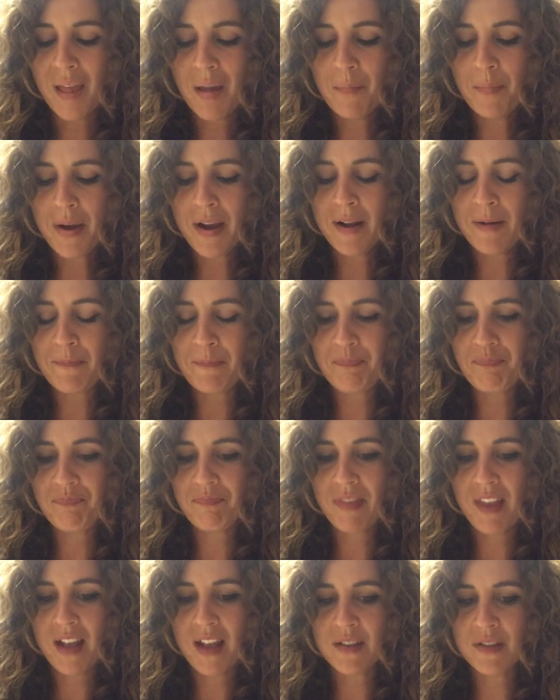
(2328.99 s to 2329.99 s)
but
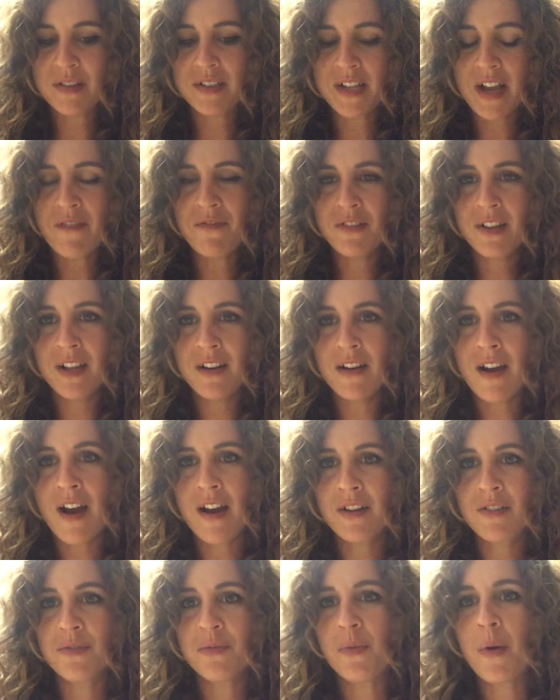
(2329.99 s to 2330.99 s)
it's definitely
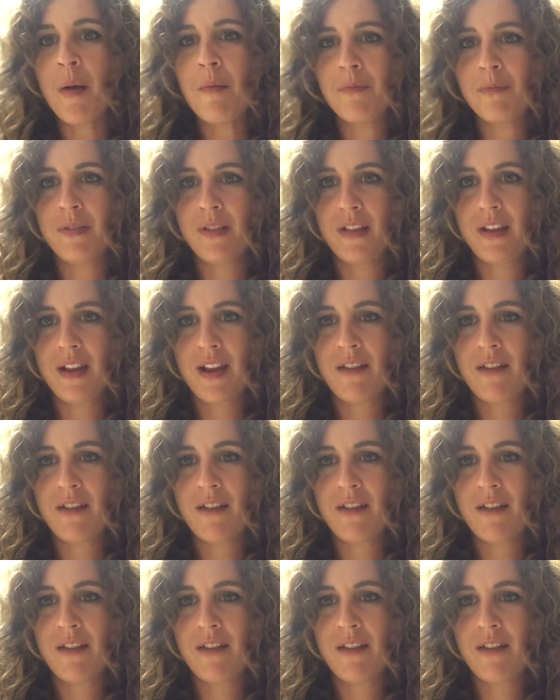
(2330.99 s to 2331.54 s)
not crumbly.